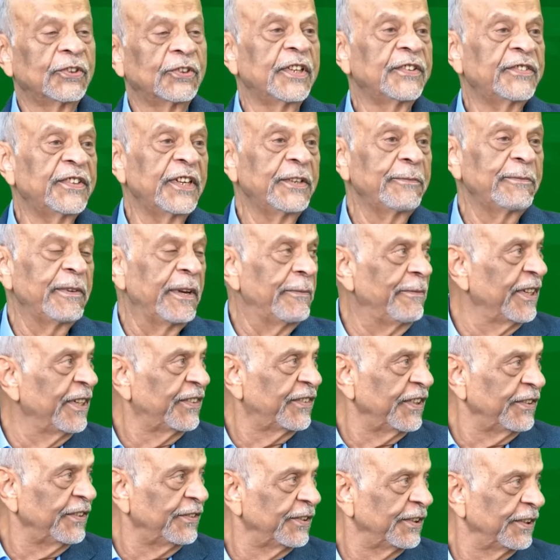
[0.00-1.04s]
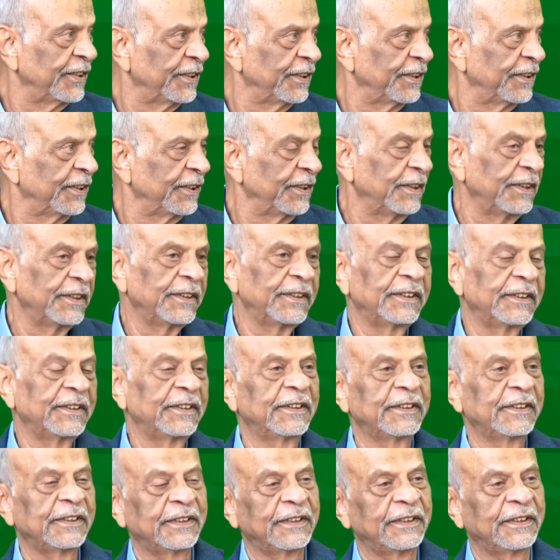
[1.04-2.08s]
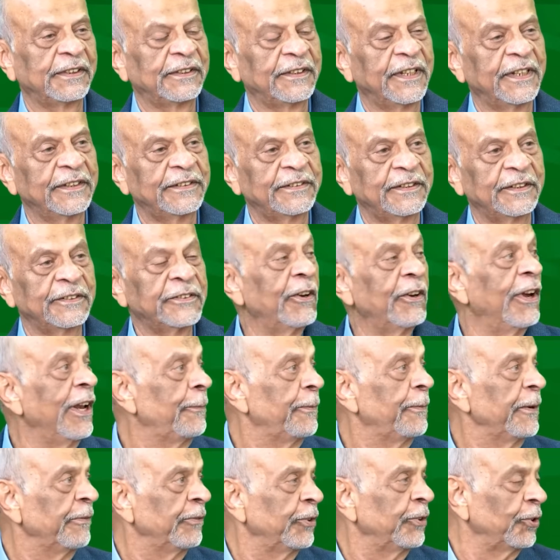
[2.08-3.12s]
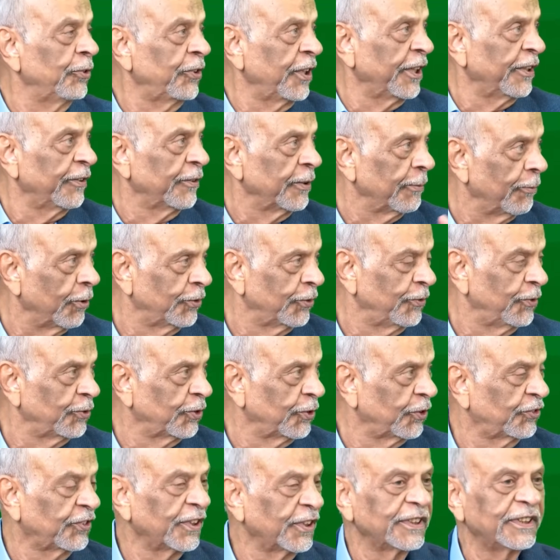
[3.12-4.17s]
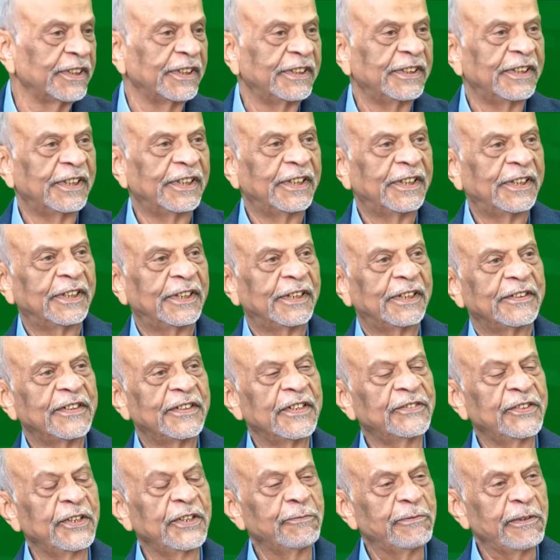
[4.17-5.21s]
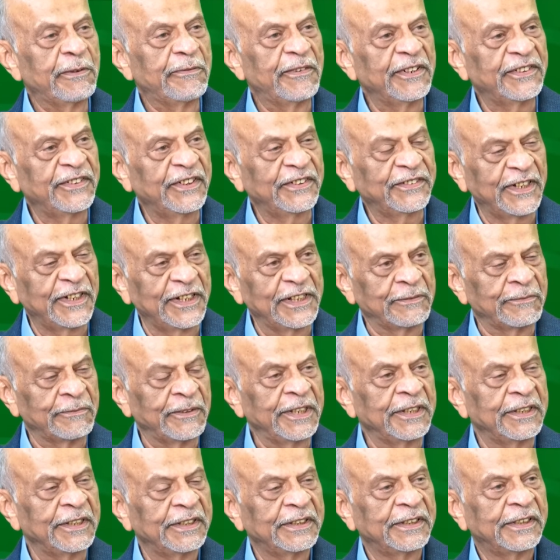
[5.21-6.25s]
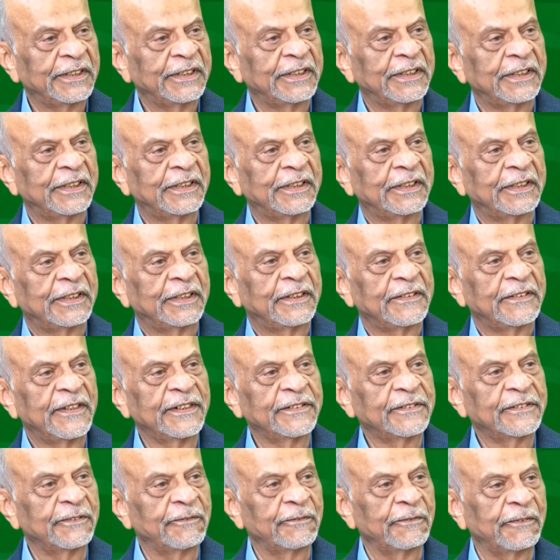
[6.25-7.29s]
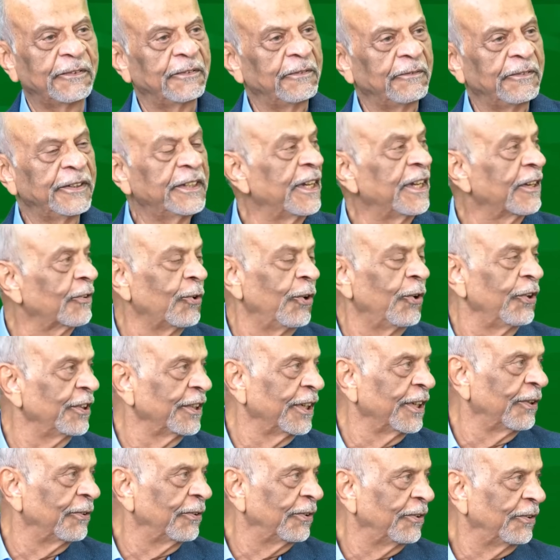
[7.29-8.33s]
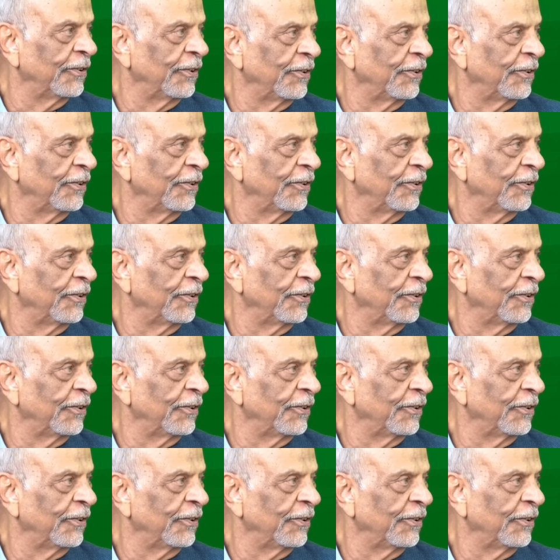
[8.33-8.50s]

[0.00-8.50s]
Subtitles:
they sent me a message that they were helping me to take out the boat which was stuck. They sent me a message telling me that we are going now